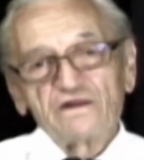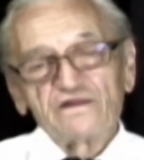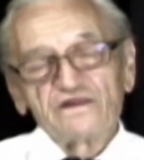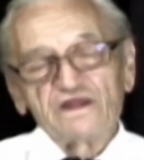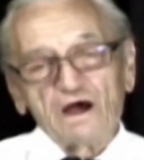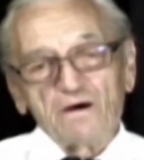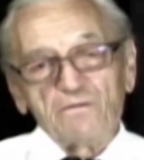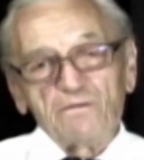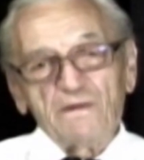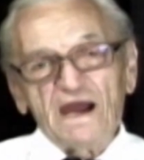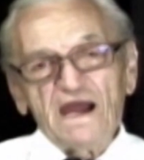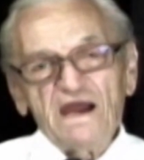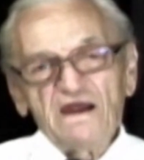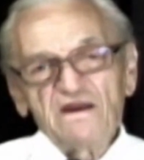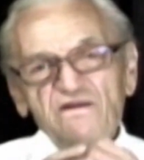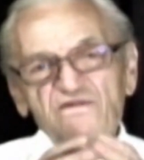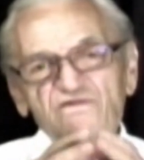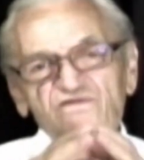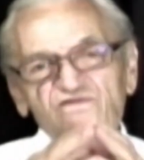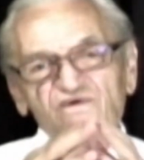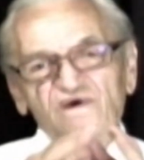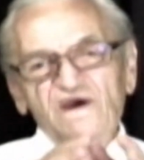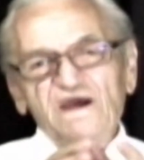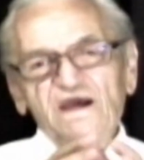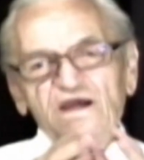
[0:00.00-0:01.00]
The main
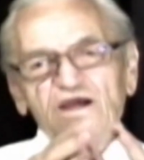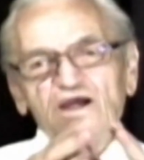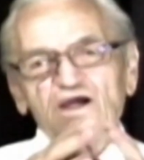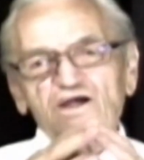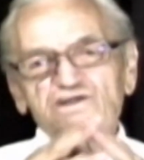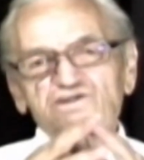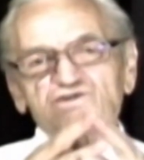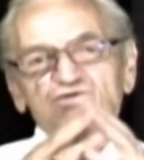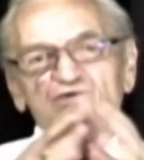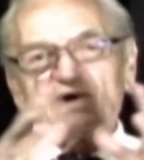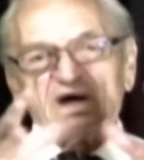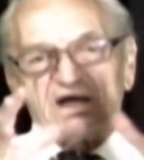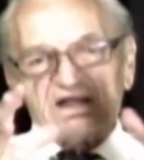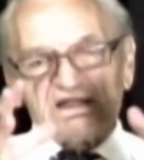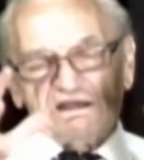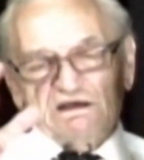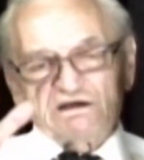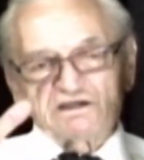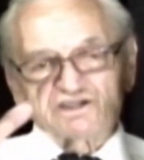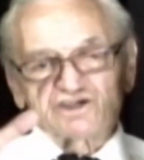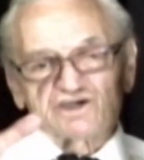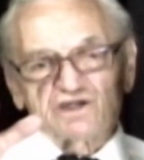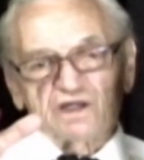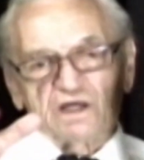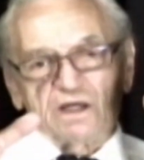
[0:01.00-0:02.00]
thing is to
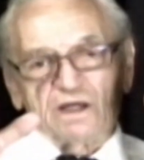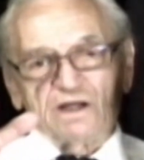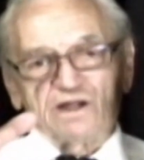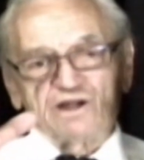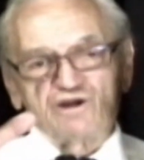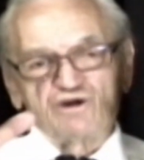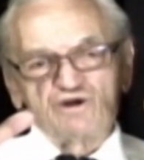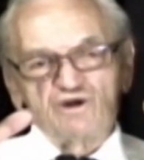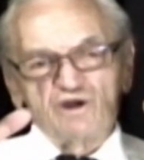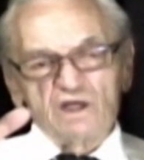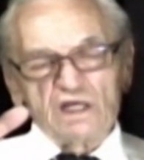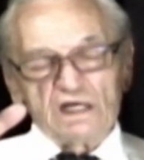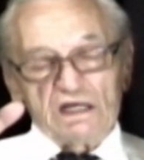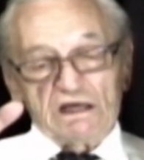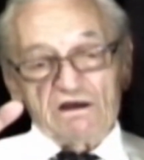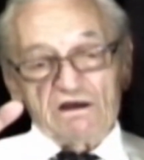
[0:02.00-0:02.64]
understand